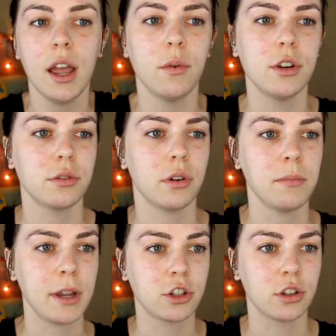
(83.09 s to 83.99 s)
We just want to
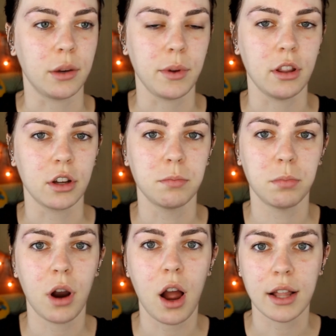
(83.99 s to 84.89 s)
make sure that we look
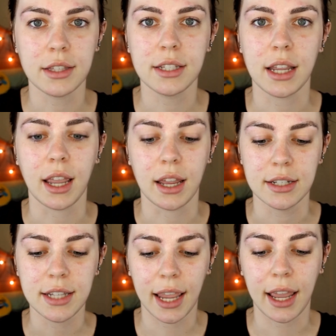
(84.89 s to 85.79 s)
bronze and
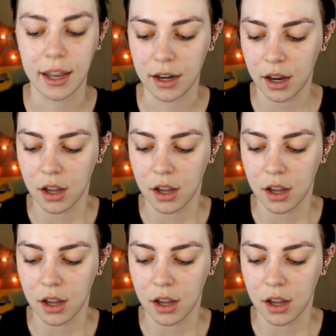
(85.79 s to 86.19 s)
tan